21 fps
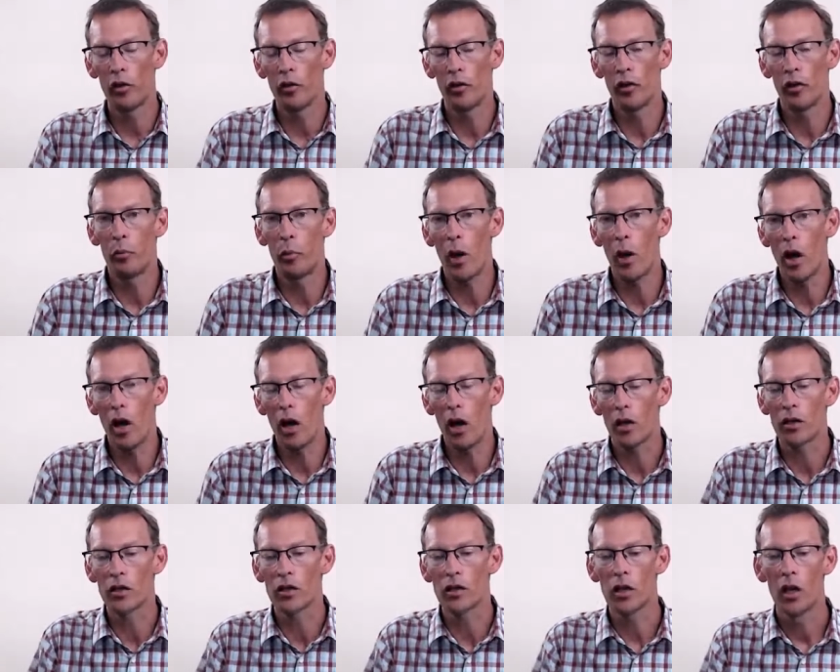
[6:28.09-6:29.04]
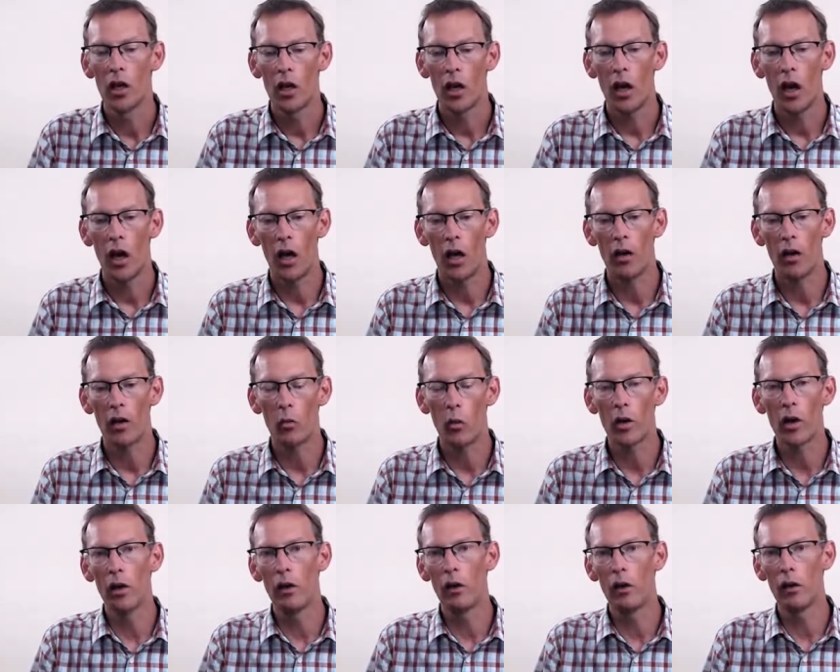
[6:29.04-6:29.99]
the past and what
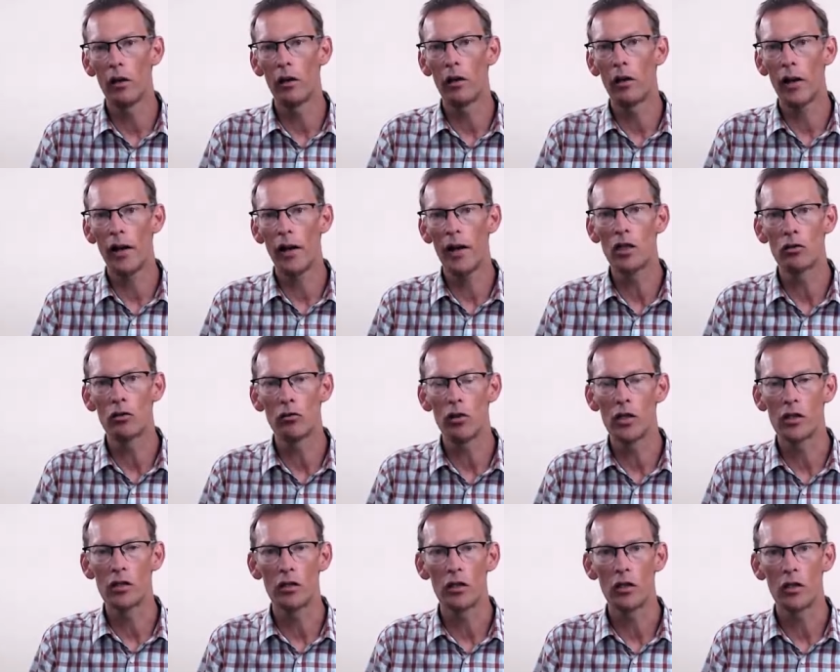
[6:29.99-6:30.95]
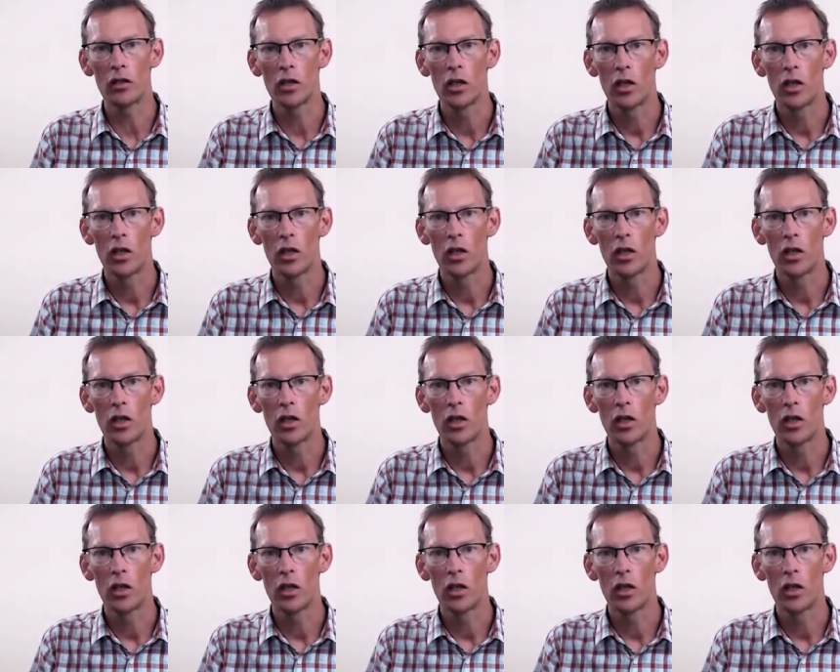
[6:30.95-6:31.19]
i learned later is that